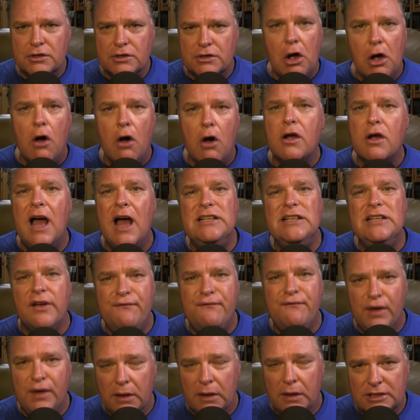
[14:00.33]
all kinds of
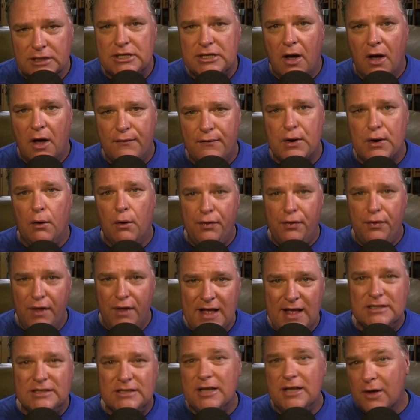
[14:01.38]
philosophical
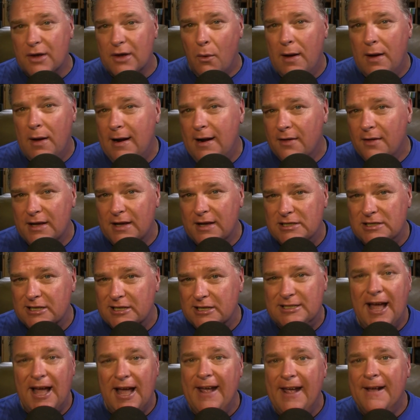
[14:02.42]
things that go into this that
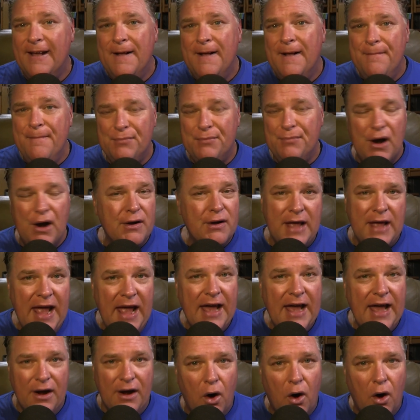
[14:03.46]
say there
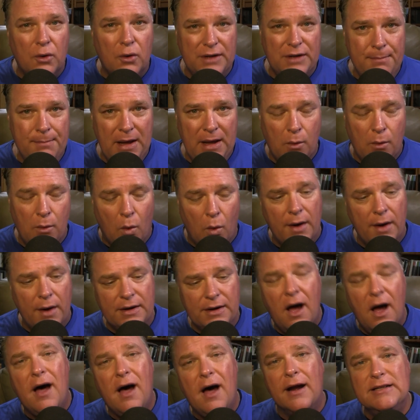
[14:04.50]
can only be one
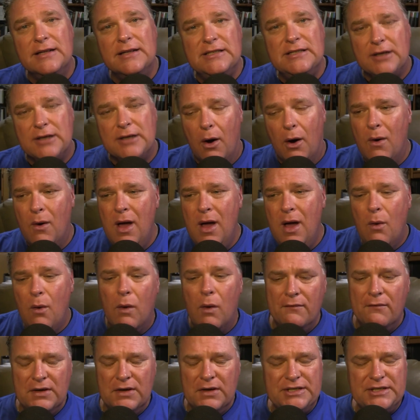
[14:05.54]
God. And so
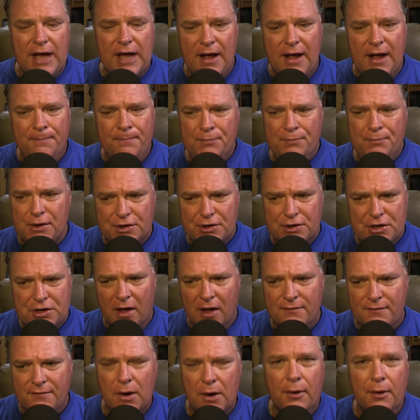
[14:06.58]
whenever you say, you shall
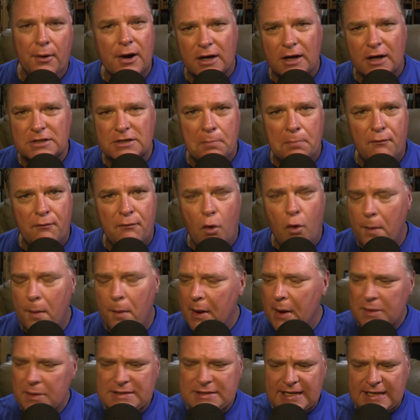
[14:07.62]
have no other gods before me,
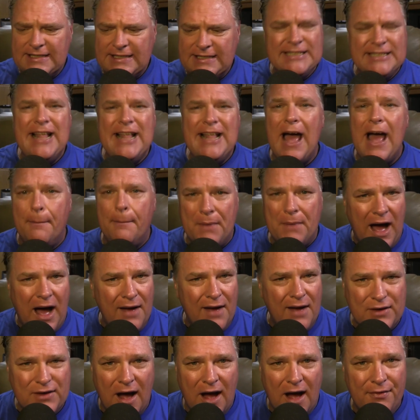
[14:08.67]
we say, snap,
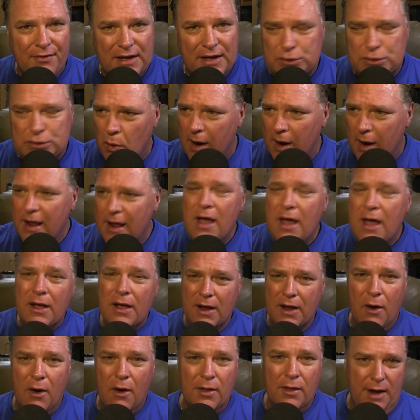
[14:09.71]
I've got this one.
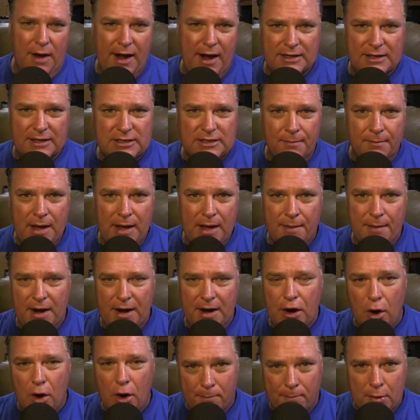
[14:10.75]
Go to the next commandment.
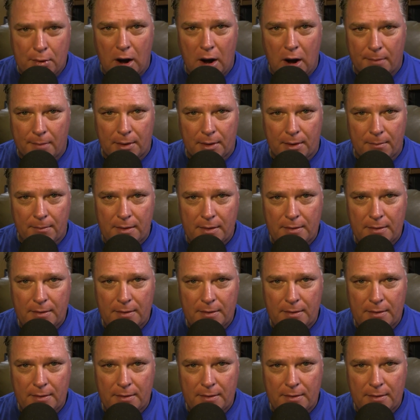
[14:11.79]
No problem.